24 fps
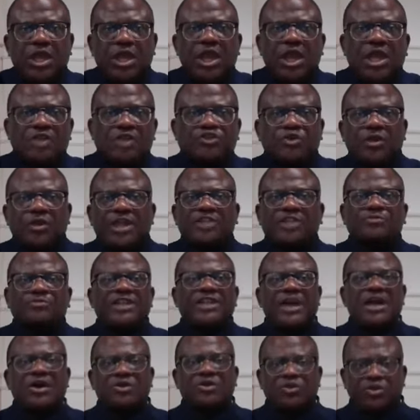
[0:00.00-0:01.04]
So let me
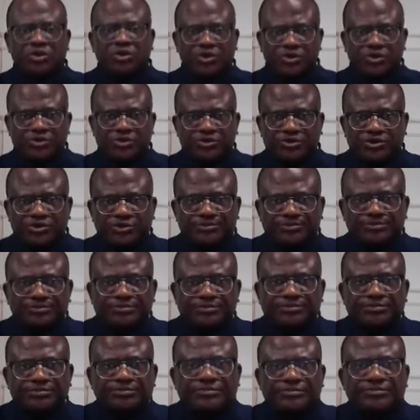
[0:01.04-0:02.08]
now conclude
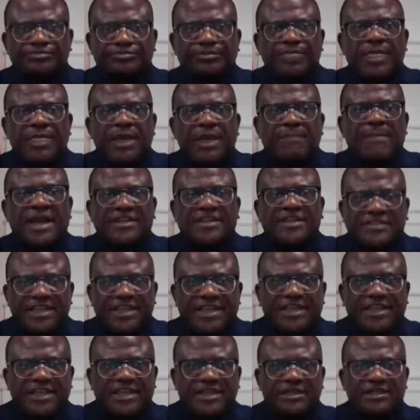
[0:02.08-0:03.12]
by
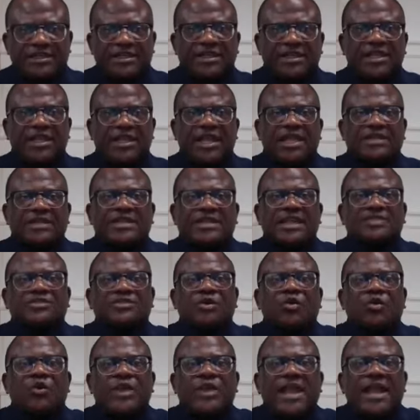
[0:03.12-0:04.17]
saying
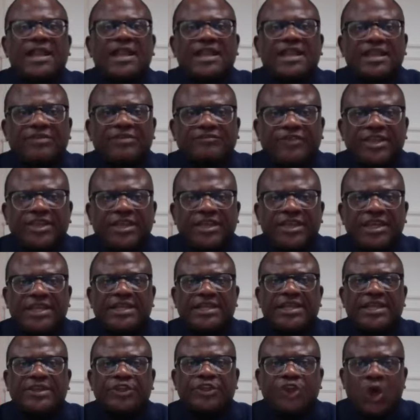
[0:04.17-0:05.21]
that we are living
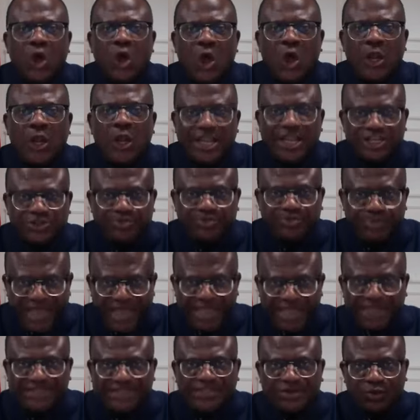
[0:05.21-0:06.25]
in a
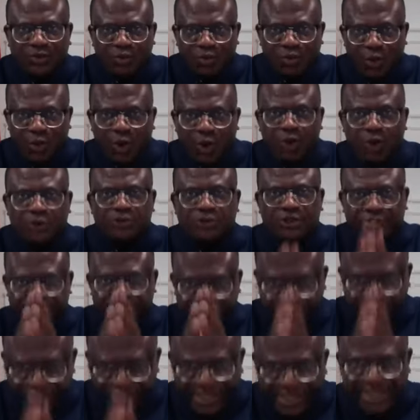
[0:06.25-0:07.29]
knowledge-based world
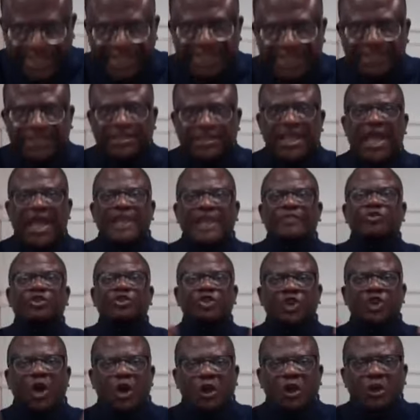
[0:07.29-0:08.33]
today.
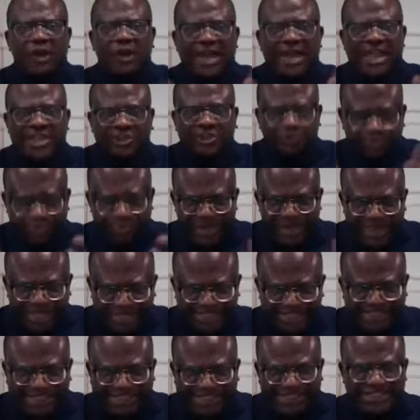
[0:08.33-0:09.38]

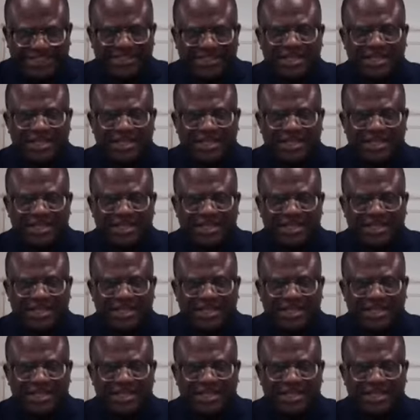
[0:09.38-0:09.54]
Knowledge-based.